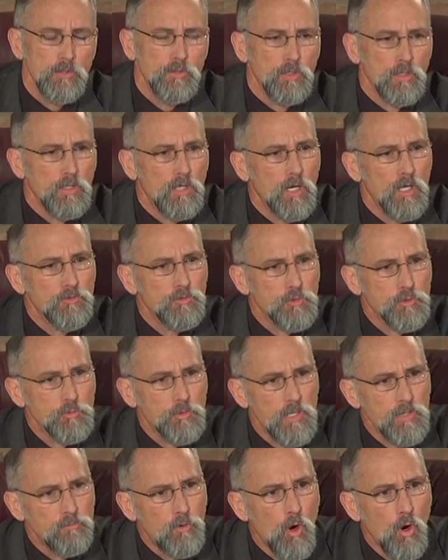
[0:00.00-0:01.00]
to cut the
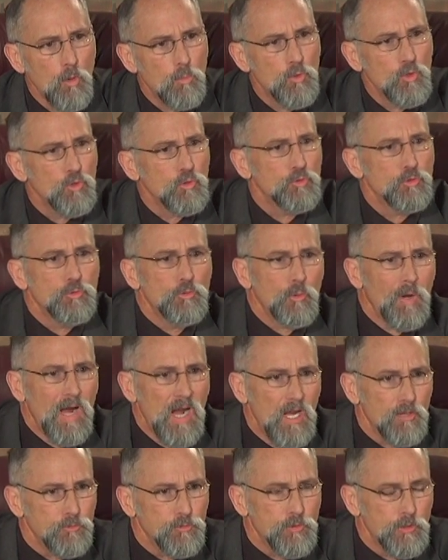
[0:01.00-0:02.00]
Strait of Hormuz
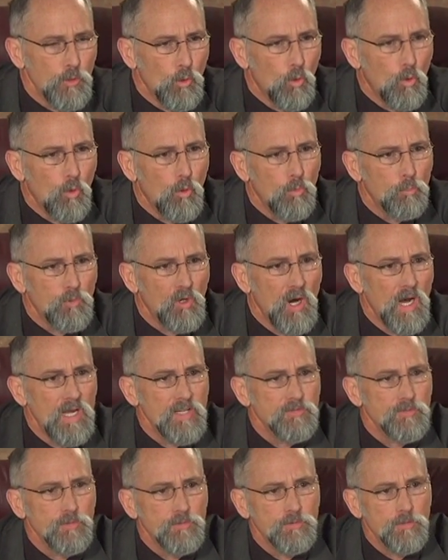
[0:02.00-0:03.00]
drives the oil
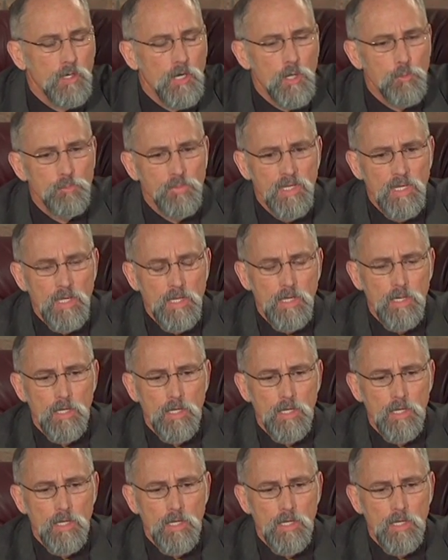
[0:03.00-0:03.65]
prices up?